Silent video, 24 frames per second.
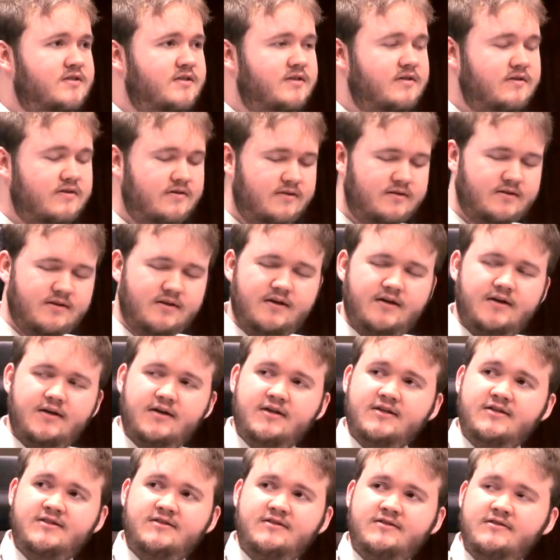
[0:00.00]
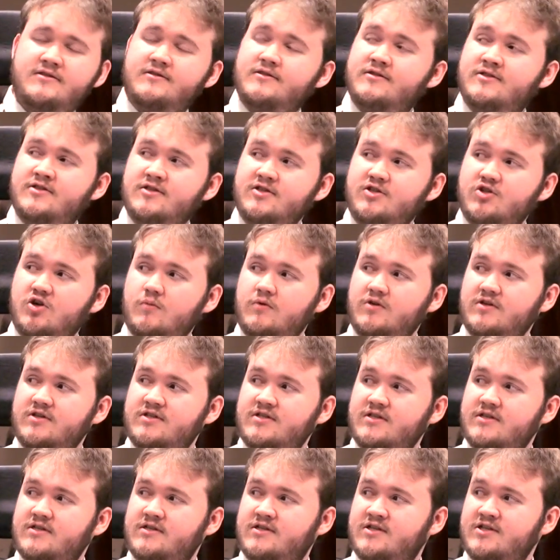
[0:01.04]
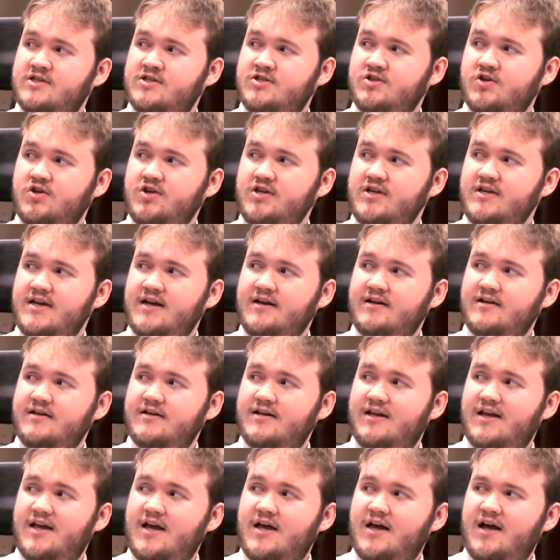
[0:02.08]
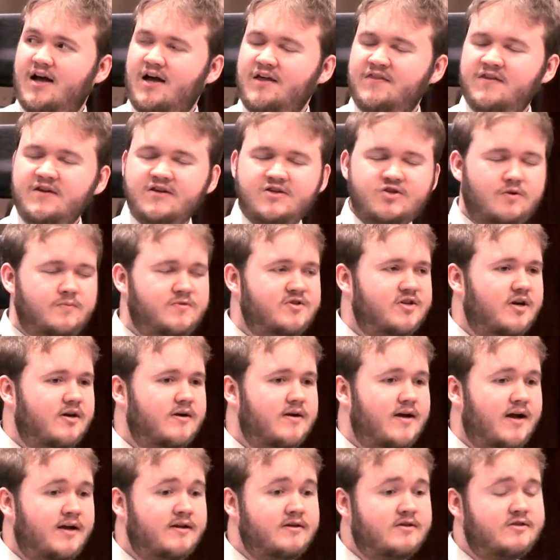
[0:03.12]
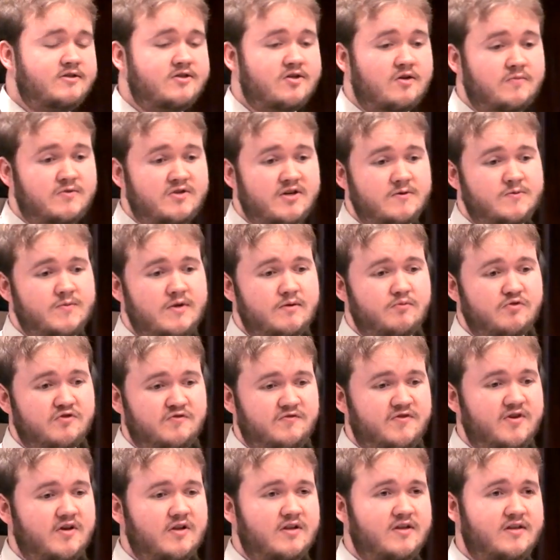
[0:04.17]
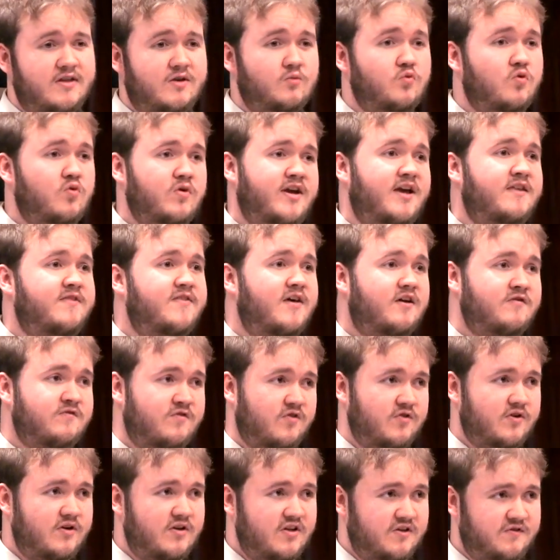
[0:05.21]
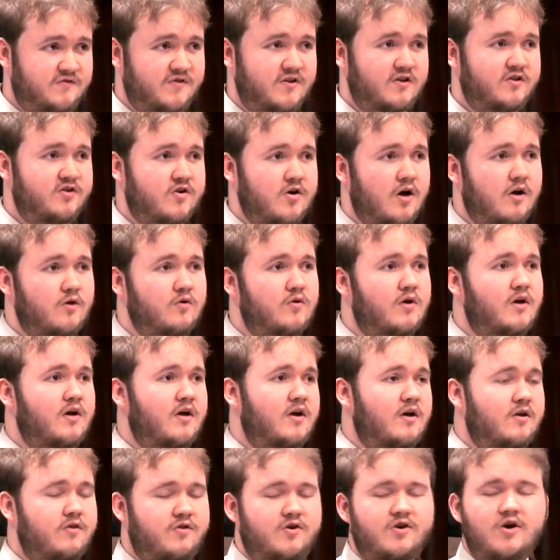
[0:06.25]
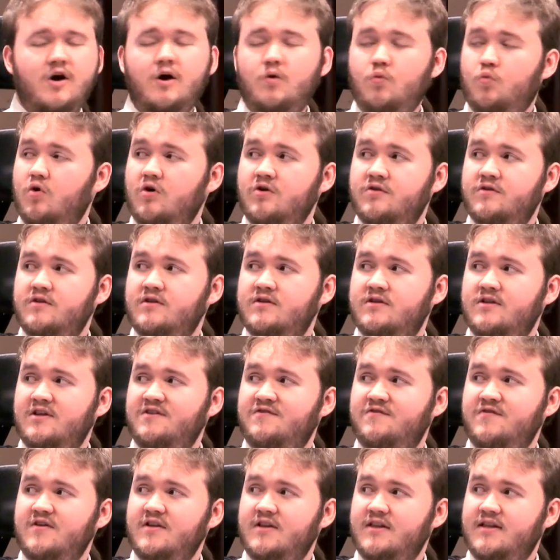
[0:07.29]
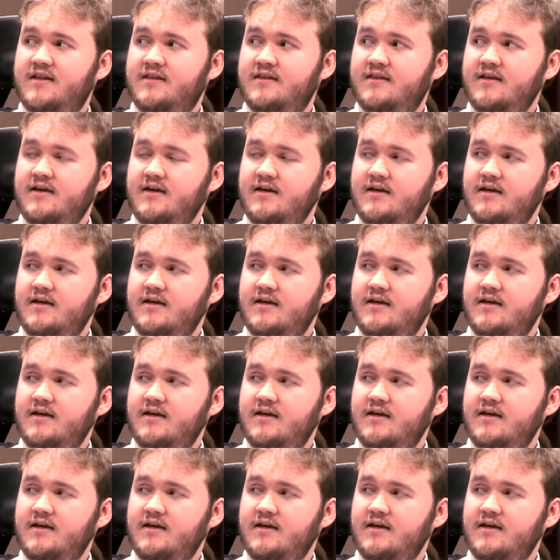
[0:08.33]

to Dublin to study. And I think sometimes people feel that they won't get that funding. They feel they're not worth it. They feel that